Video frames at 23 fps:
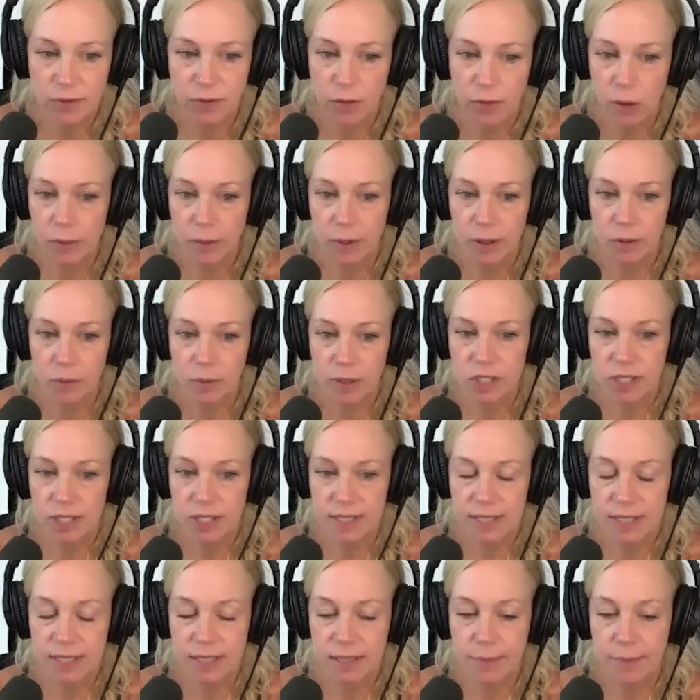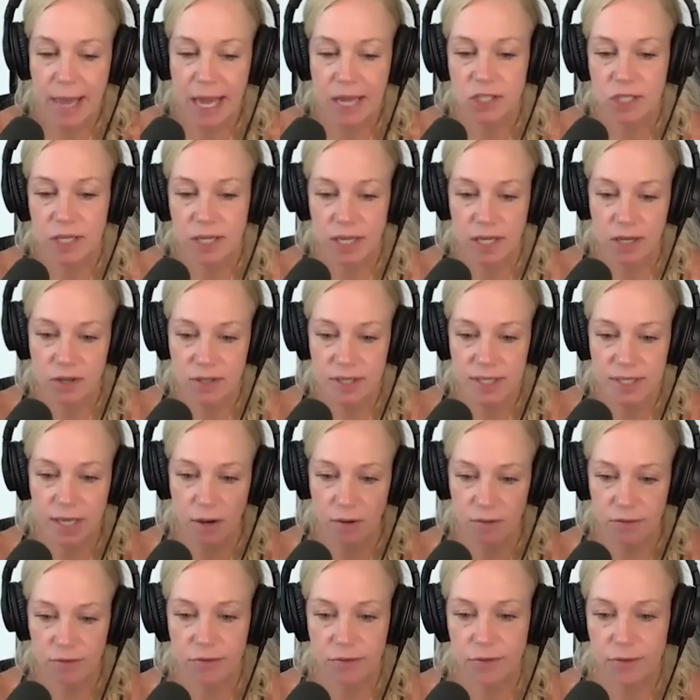forward, which is imagining
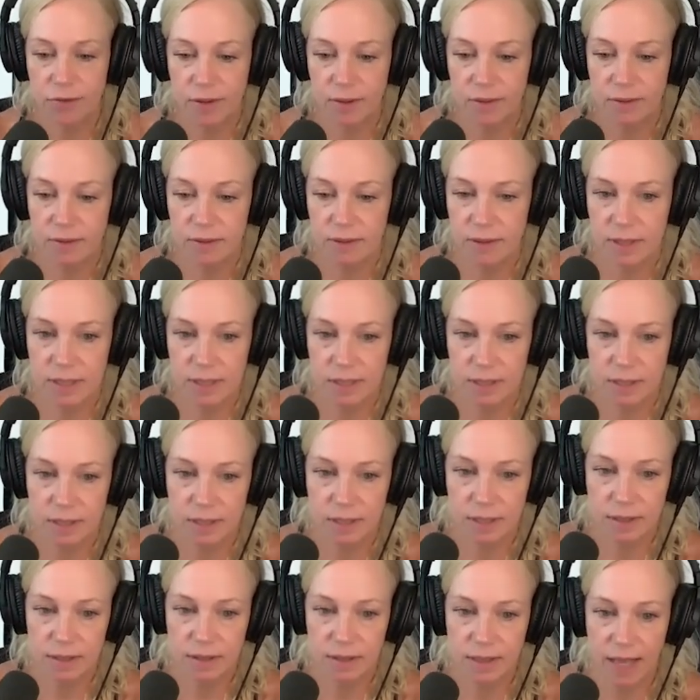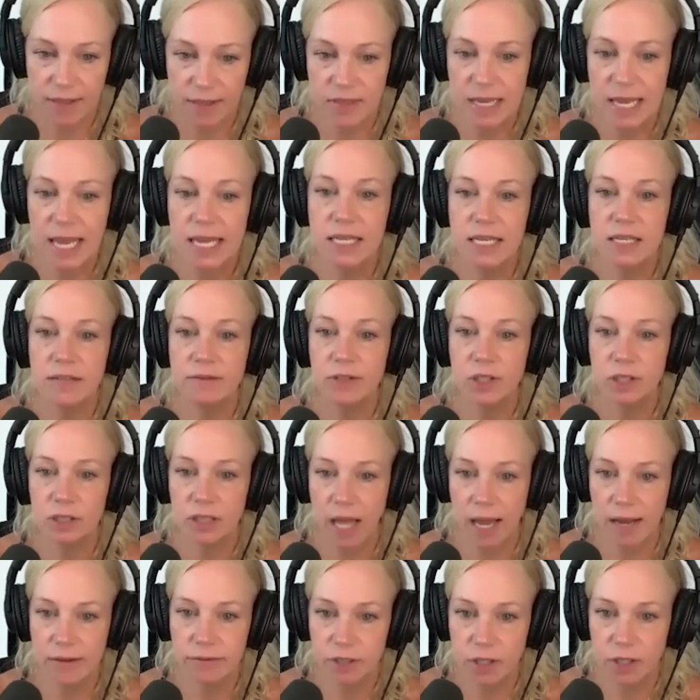yourself at the end of your
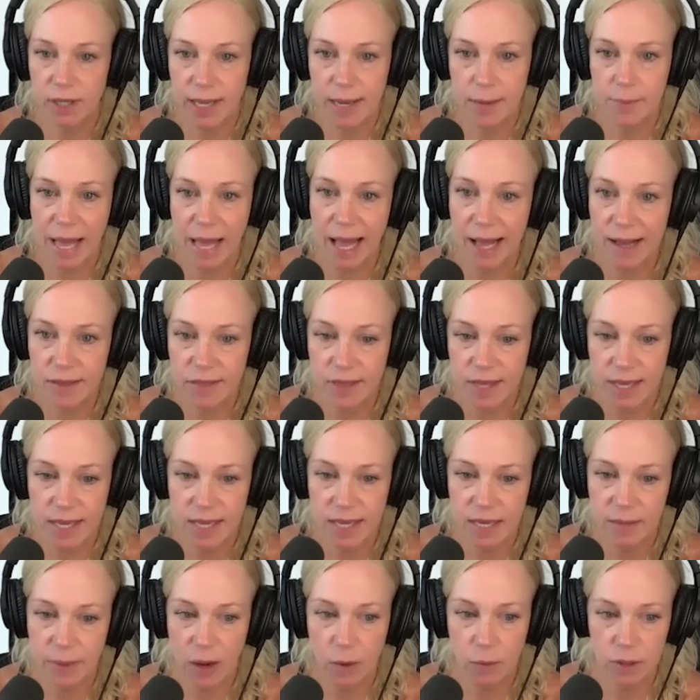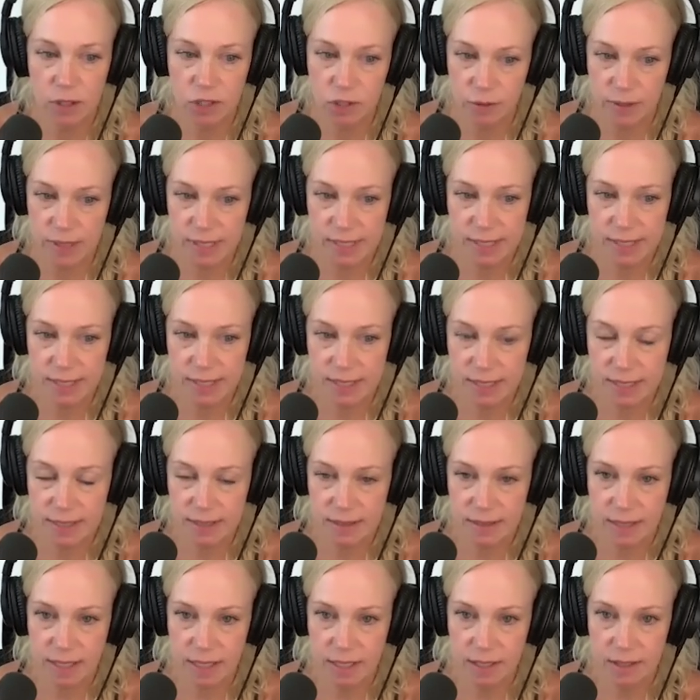life, looking back, thinking about what choices
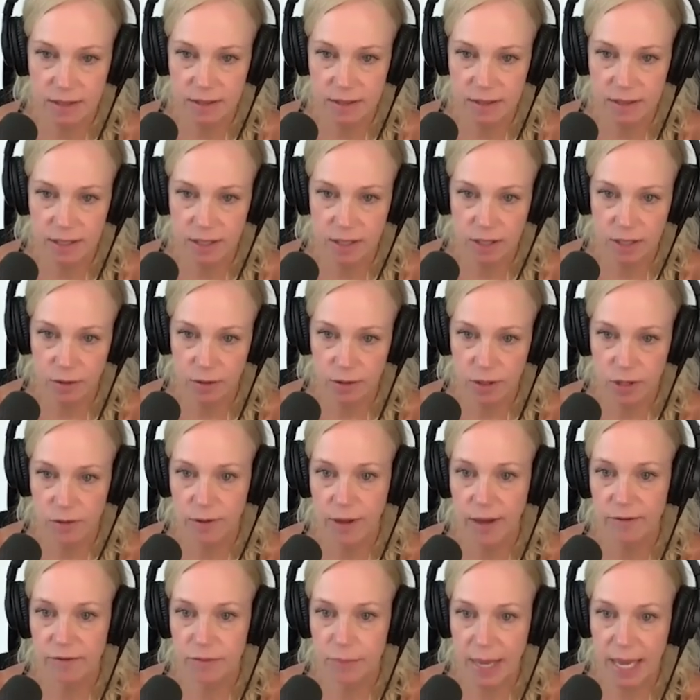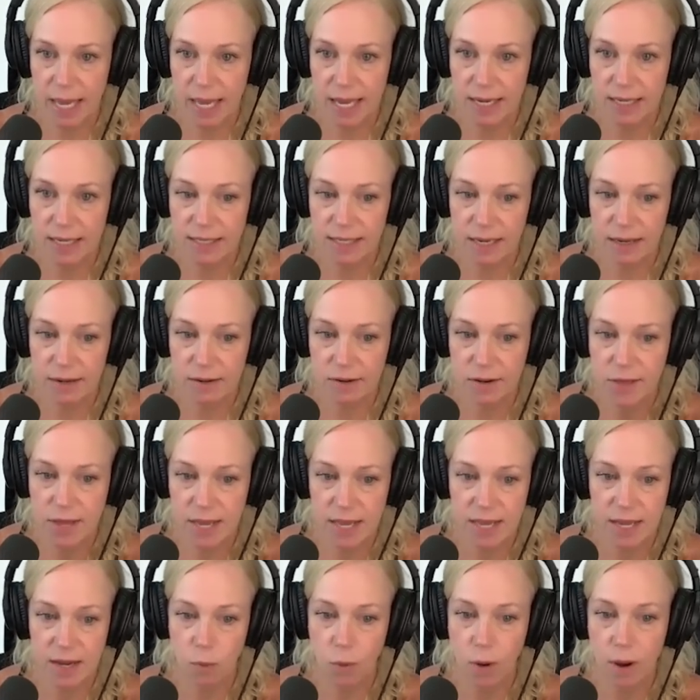that you know you have made, and
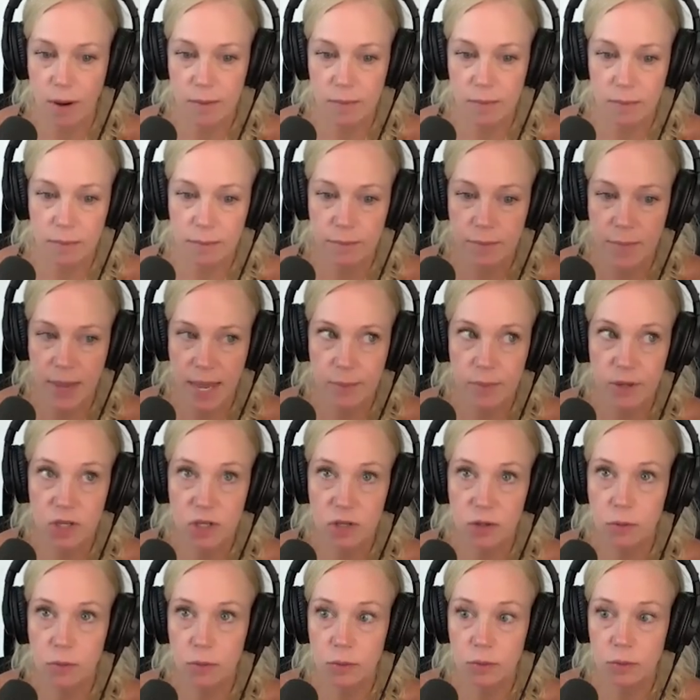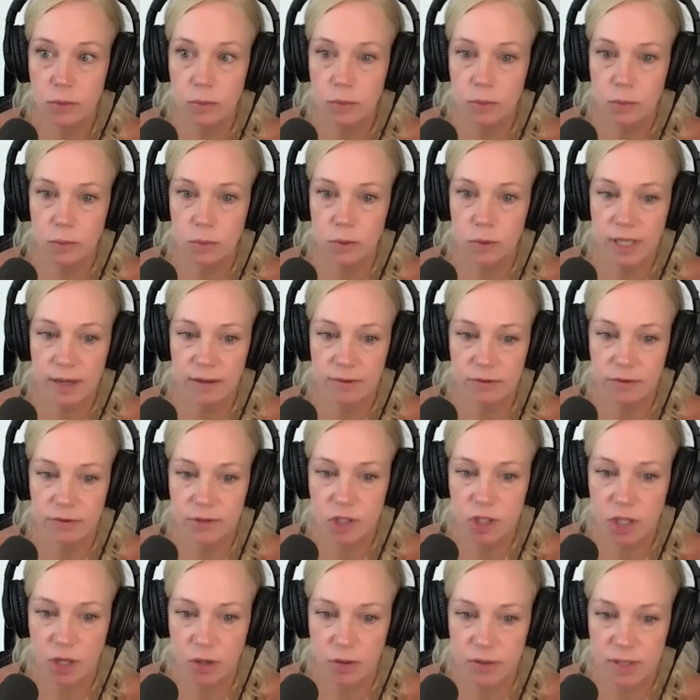thinking what maybe you would have
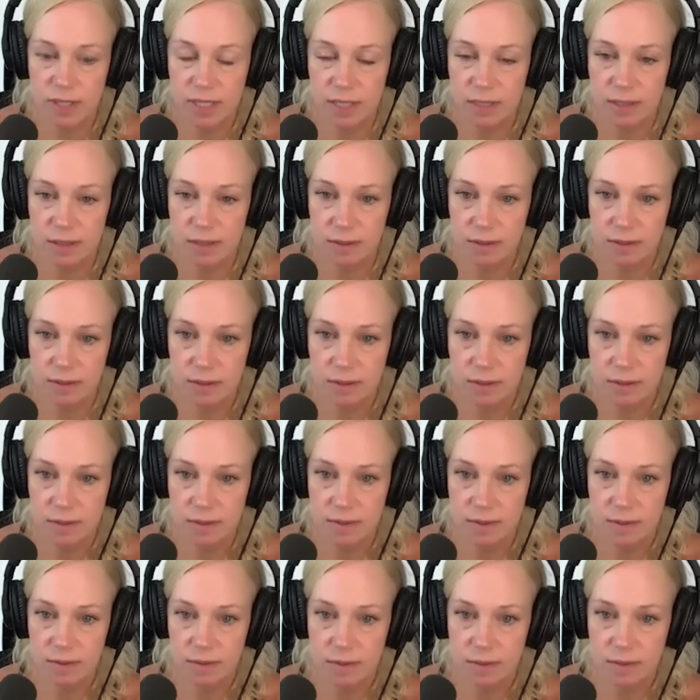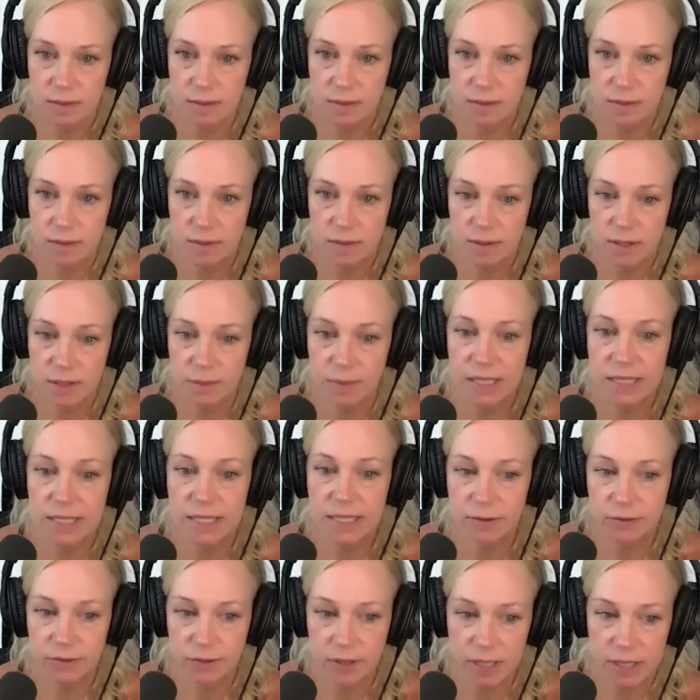chosen to be
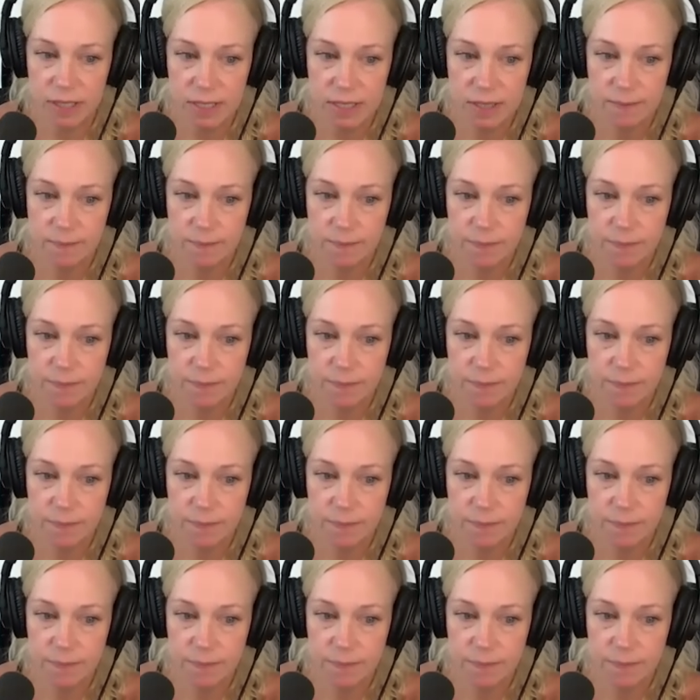different.